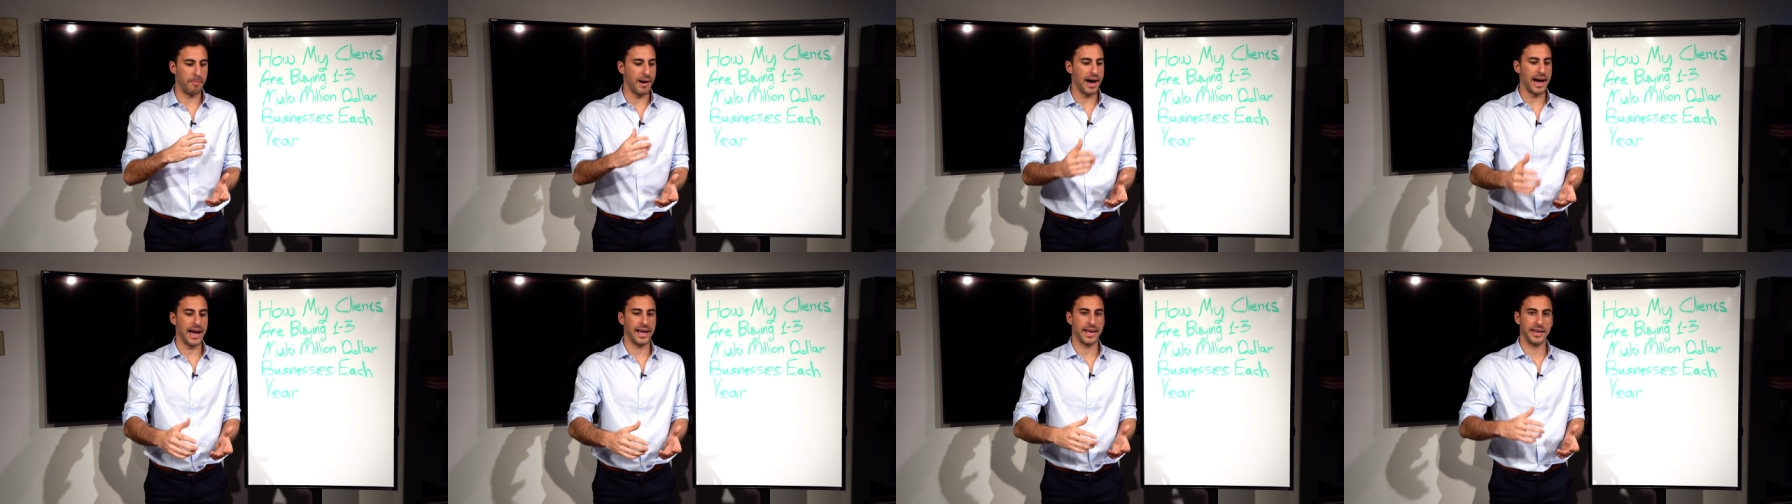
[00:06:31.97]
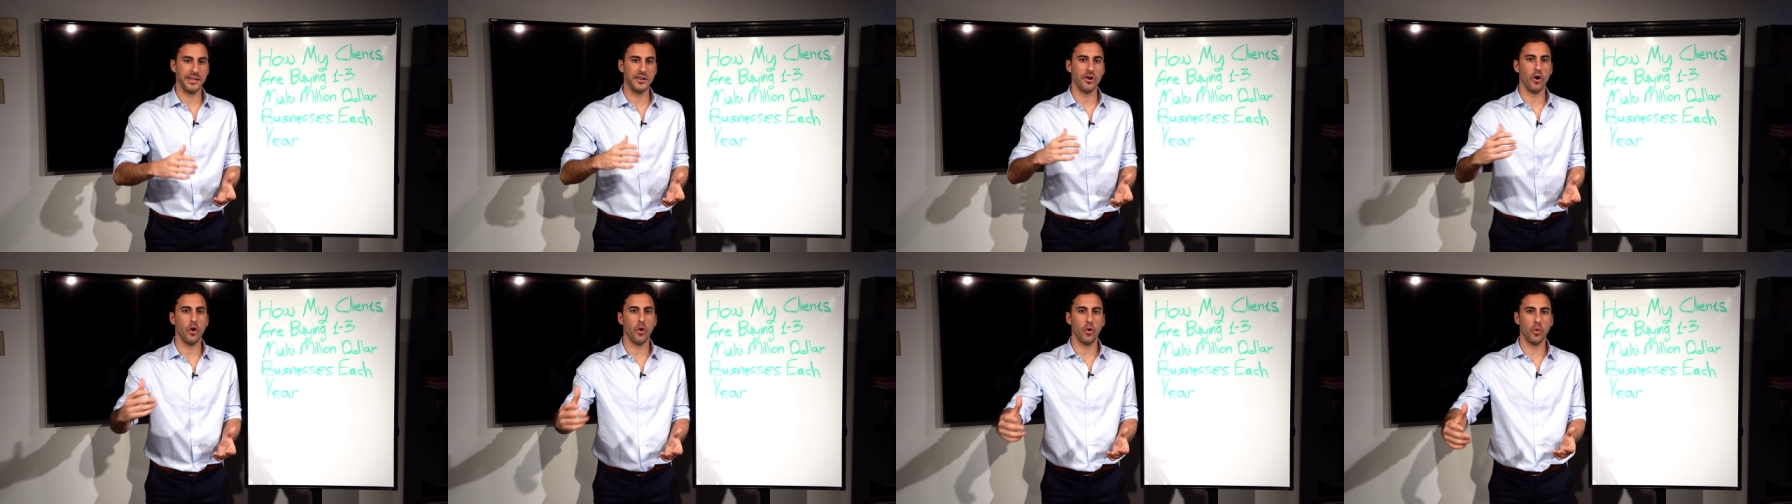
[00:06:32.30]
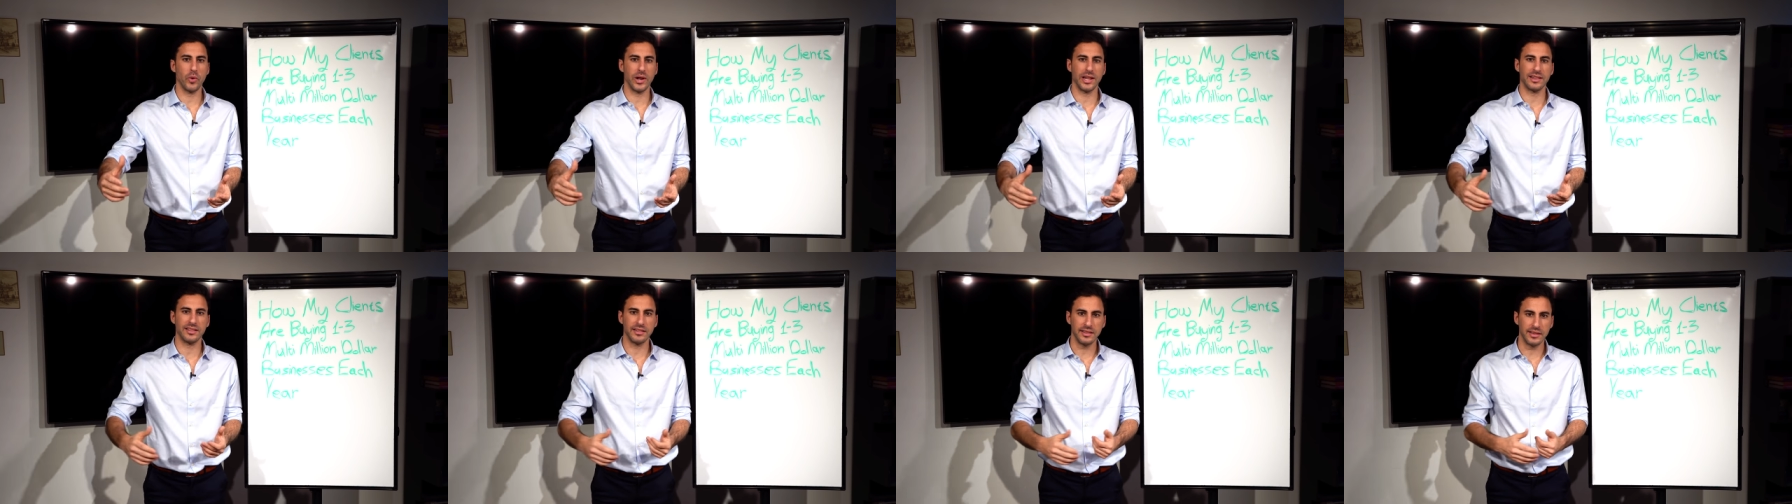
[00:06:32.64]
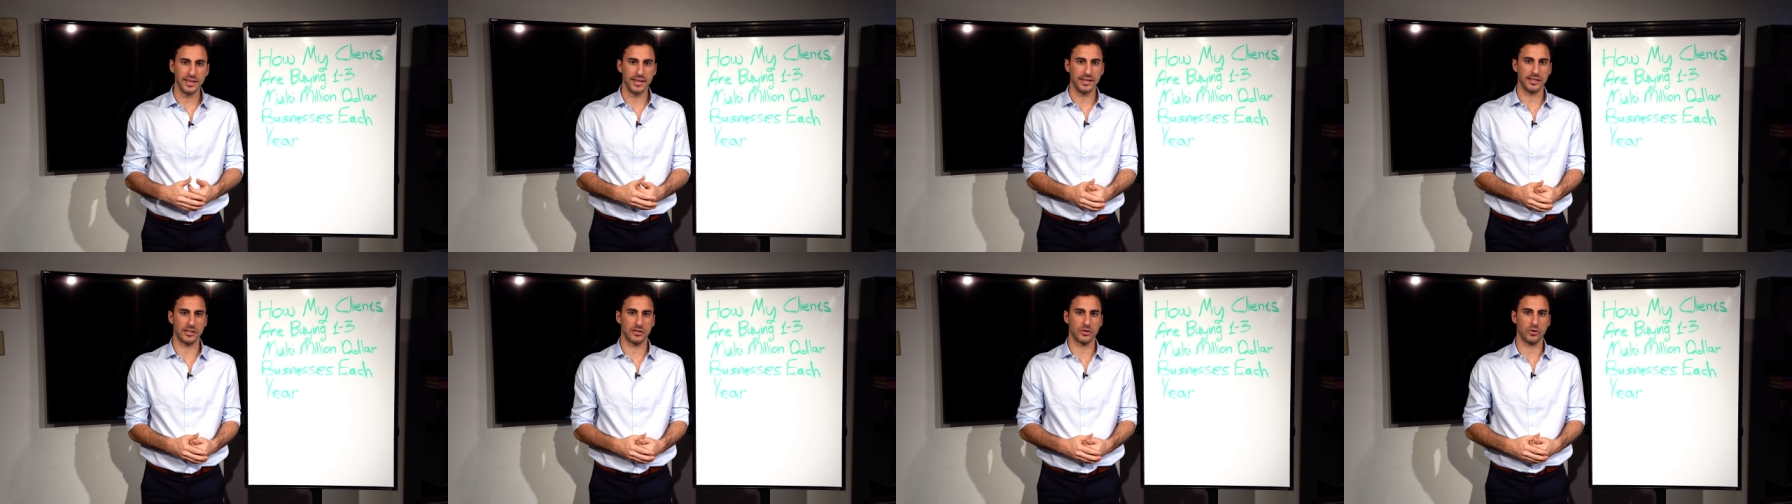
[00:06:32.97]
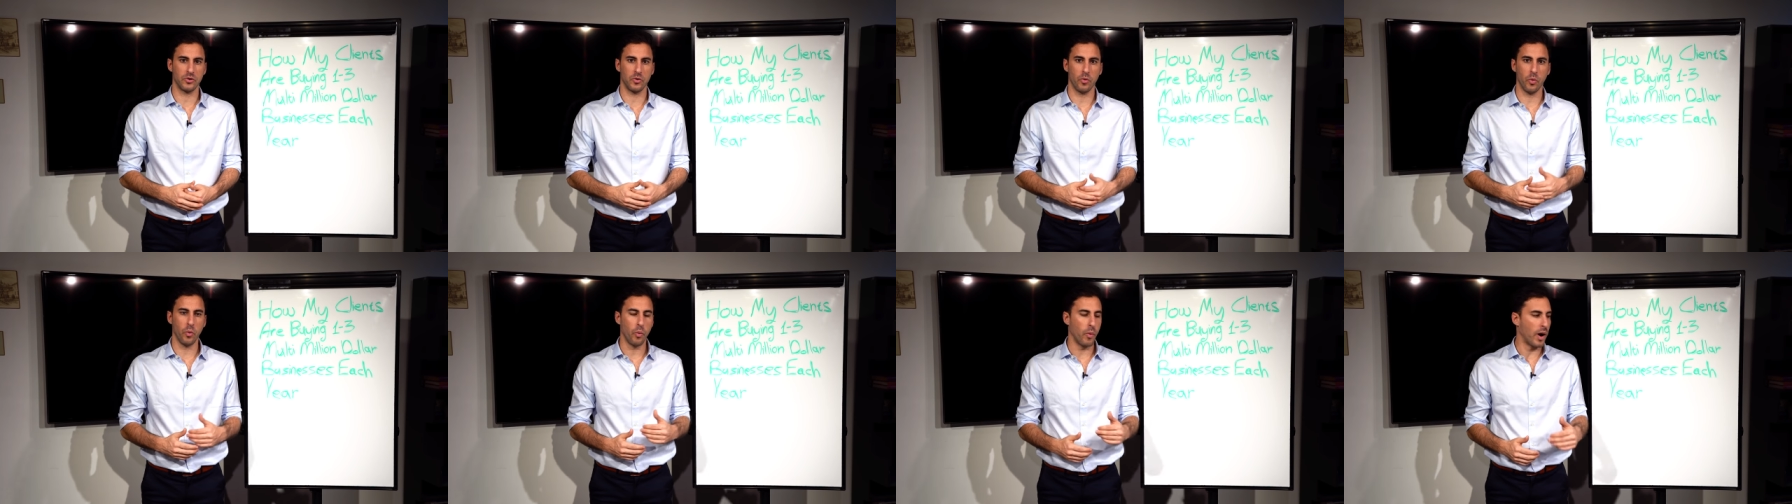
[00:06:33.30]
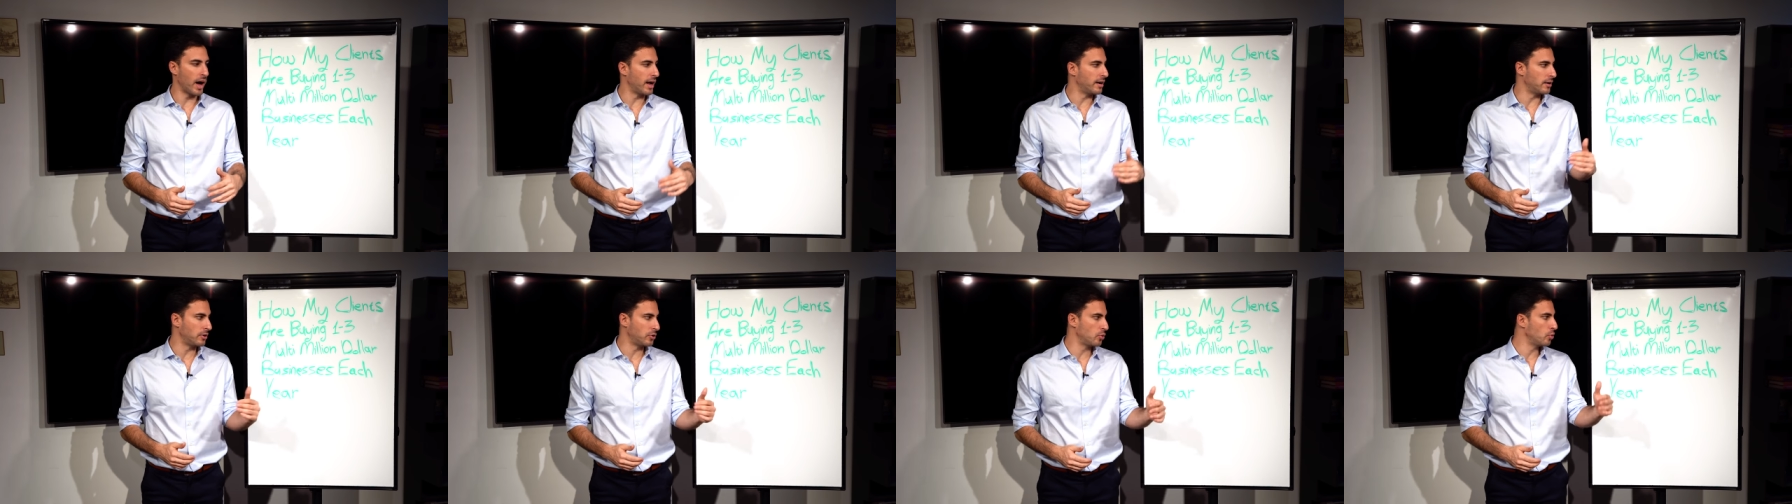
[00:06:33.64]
buy and own at least one,